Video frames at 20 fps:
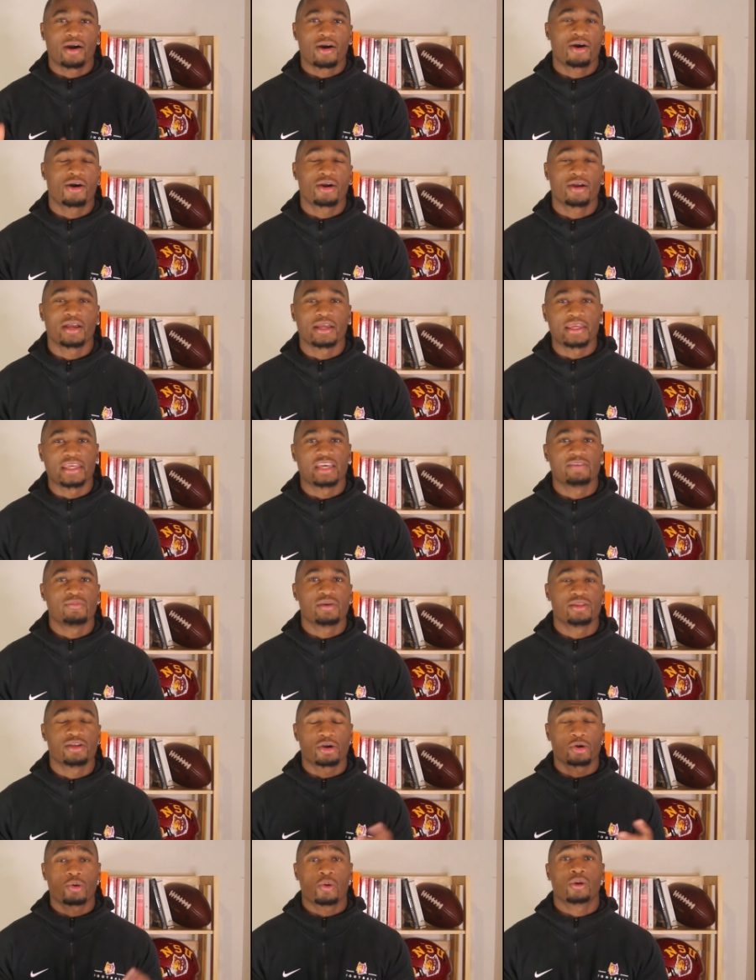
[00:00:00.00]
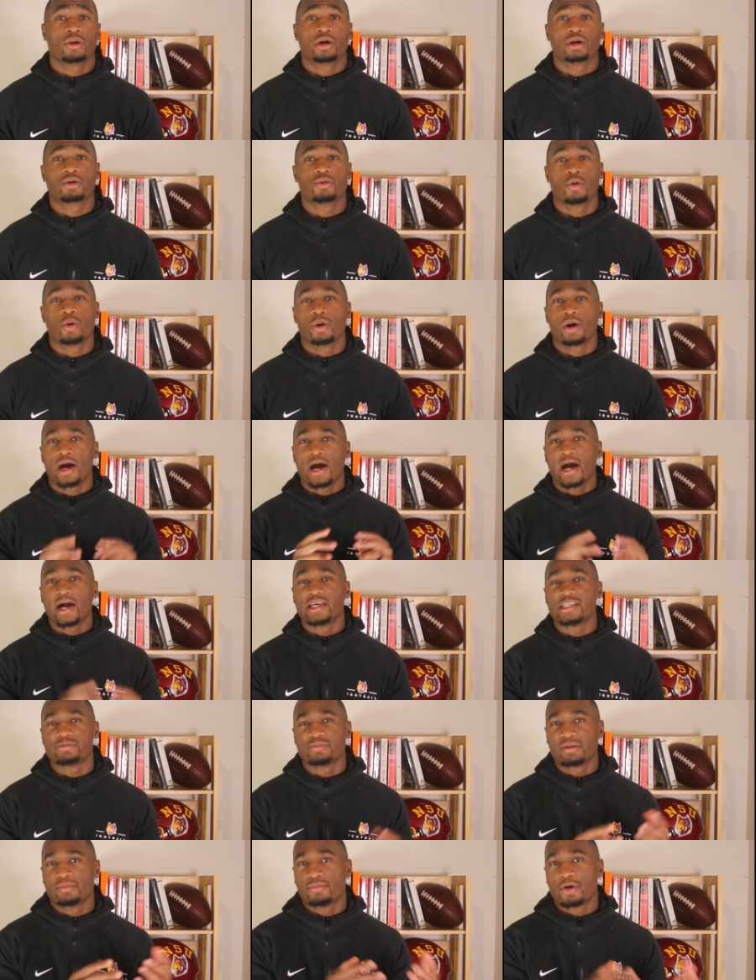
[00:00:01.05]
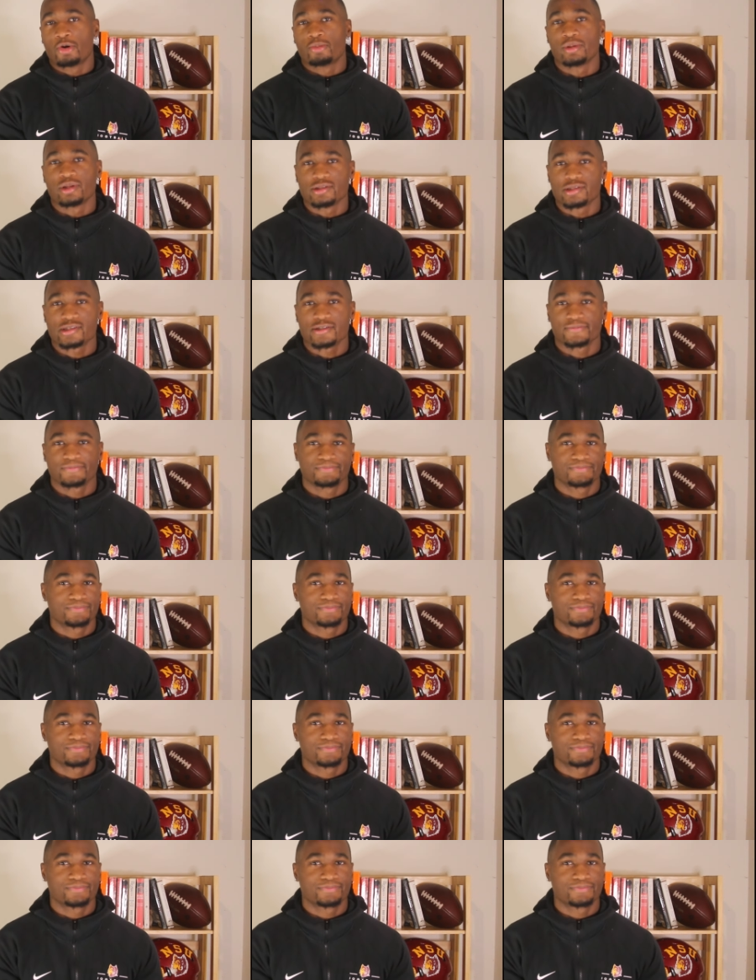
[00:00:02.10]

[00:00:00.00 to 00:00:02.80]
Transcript: are and give me their quote-unquote Heisman moments.